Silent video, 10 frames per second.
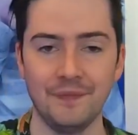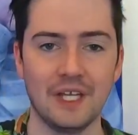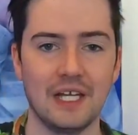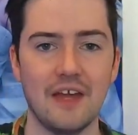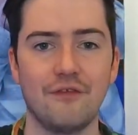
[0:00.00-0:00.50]

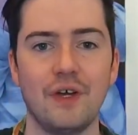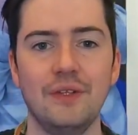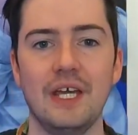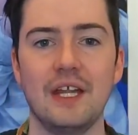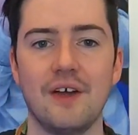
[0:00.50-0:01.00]
And I
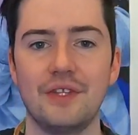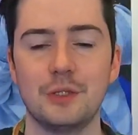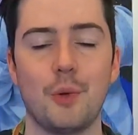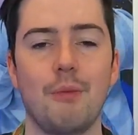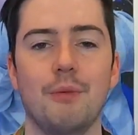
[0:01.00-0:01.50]
found that on this
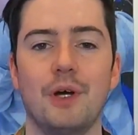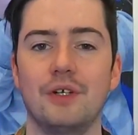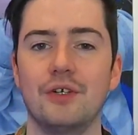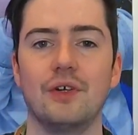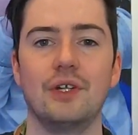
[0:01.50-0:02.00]
baby
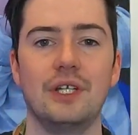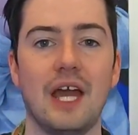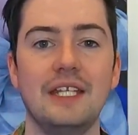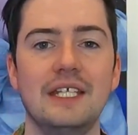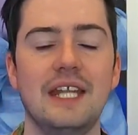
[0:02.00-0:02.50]
monitor,
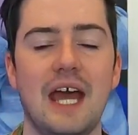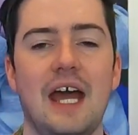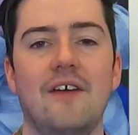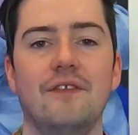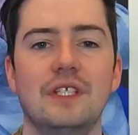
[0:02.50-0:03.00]
I did
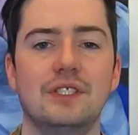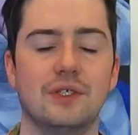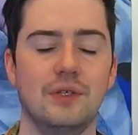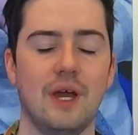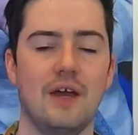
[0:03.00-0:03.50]
have these. So
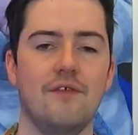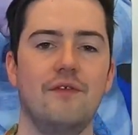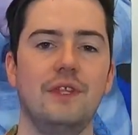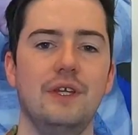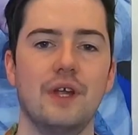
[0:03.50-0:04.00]
you have
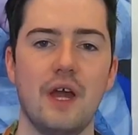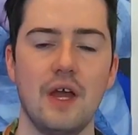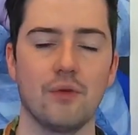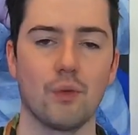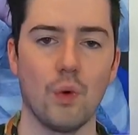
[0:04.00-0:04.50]
the
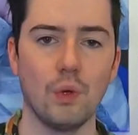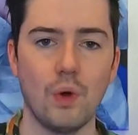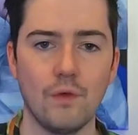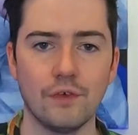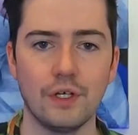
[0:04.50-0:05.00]

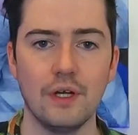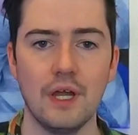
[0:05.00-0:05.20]
rollover,